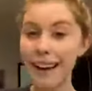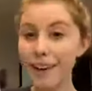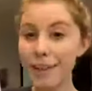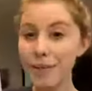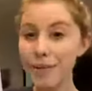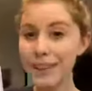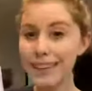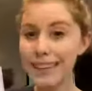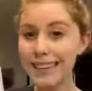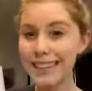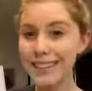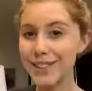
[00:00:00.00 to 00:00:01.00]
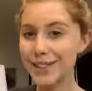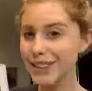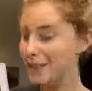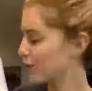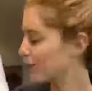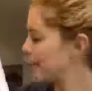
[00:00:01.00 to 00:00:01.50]
Other really easy
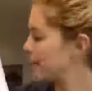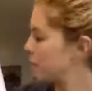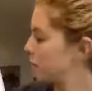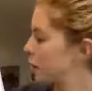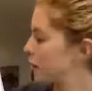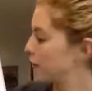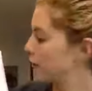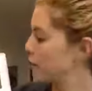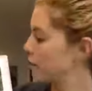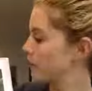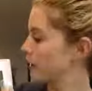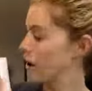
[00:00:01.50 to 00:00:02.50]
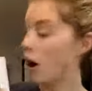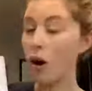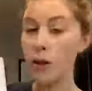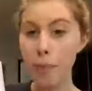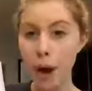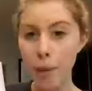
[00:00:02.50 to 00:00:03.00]
trees for here in Melbourne
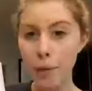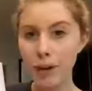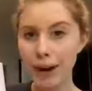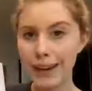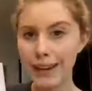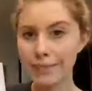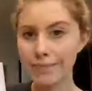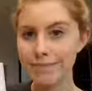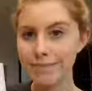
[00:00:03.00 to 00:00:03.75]
are the pomegranate.